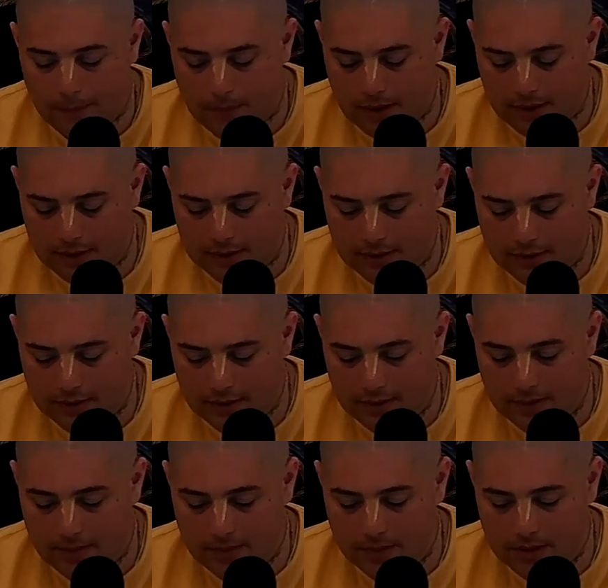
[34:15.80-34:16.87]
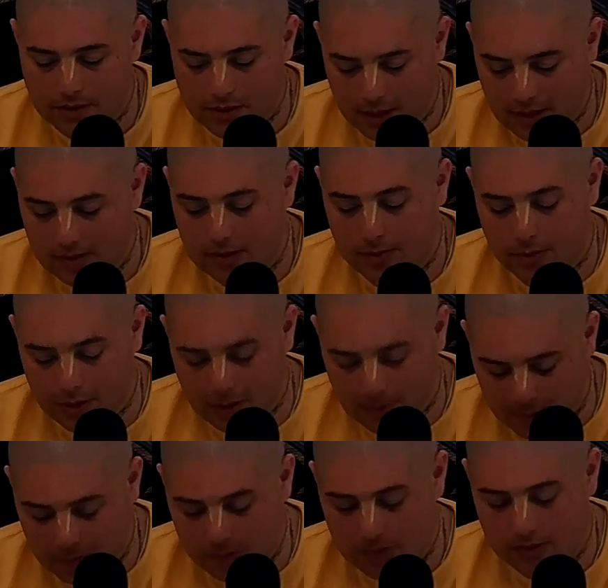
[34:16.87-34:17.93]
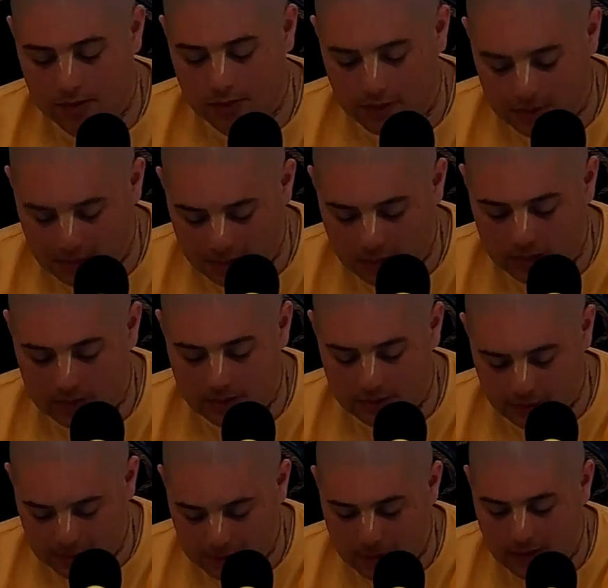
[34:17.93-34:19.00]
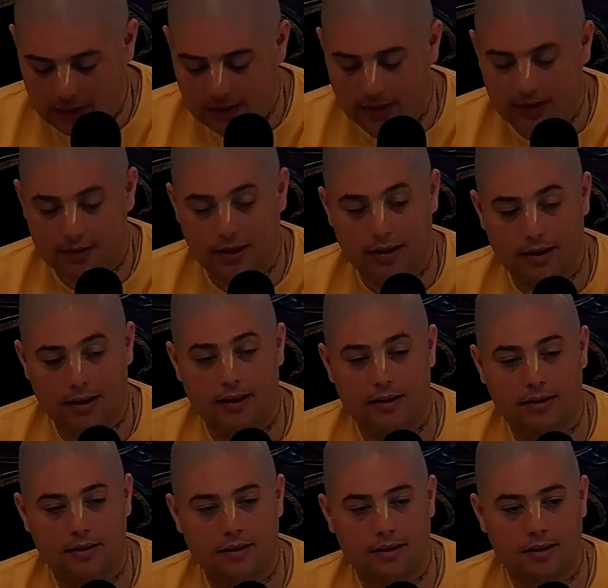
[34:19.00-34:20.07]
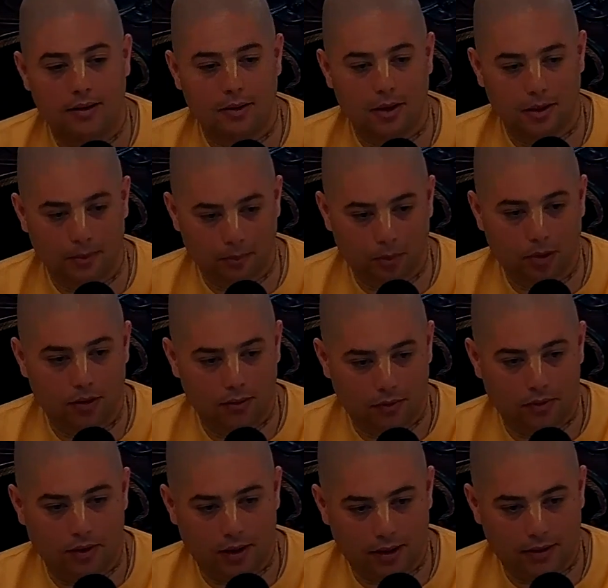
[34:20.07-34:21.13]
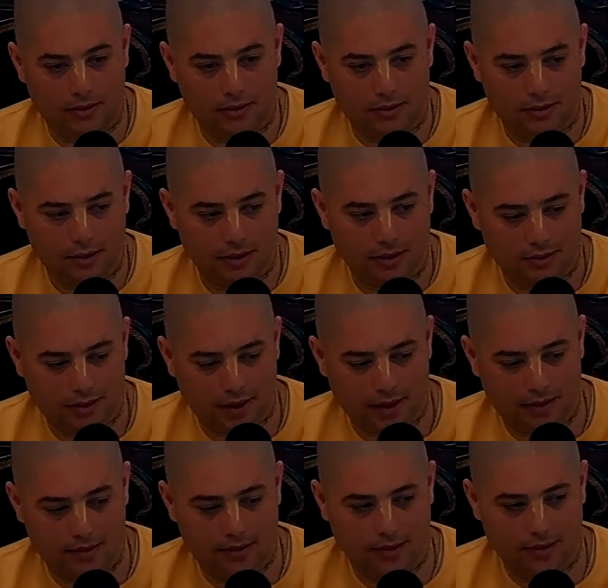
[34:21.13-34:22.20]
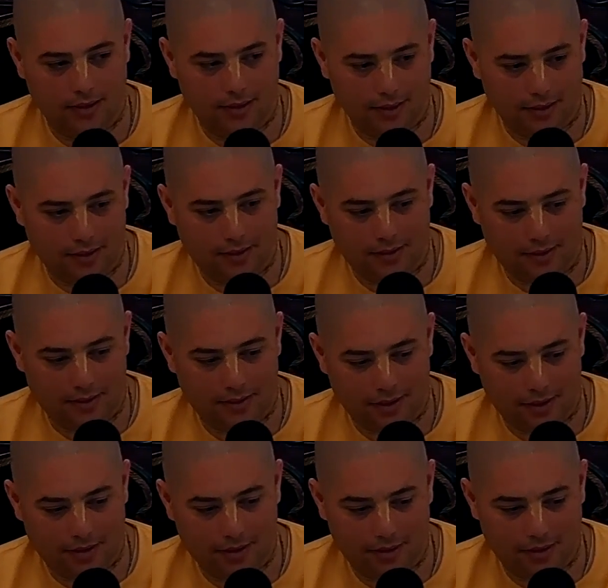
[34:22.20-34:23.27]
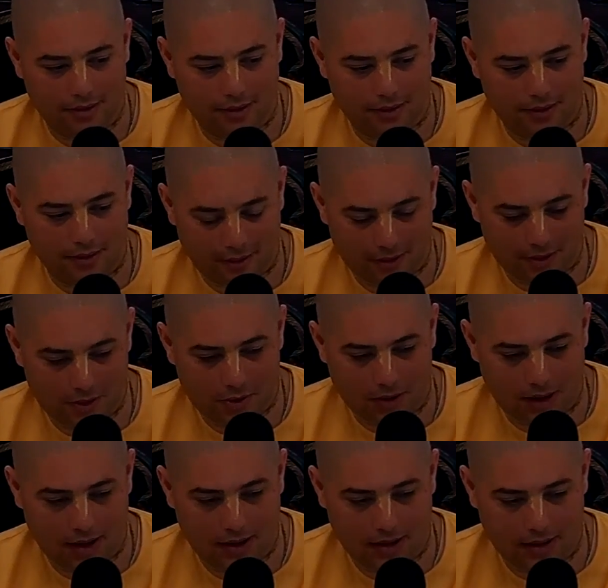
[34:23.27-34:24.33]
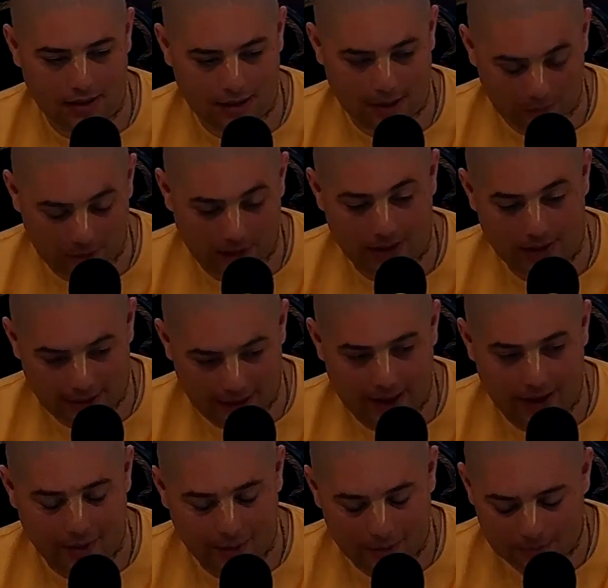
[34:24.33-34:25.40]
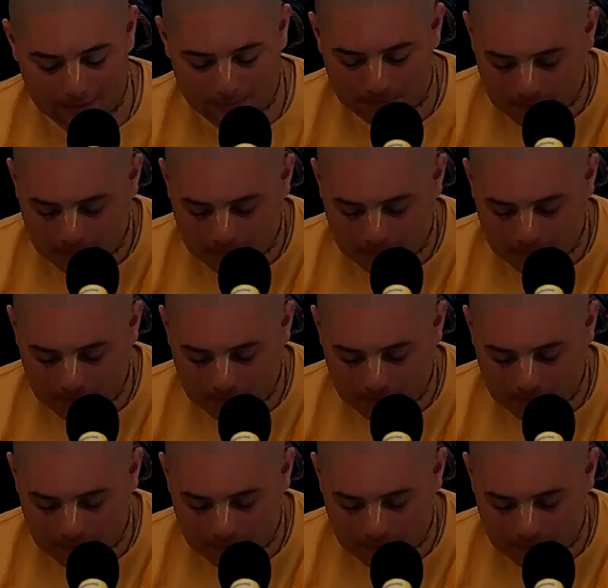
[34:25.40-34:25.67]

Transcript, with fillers: but generally, Prabhupada would would would speak like that. And important for us is that the the the training that we're getting now.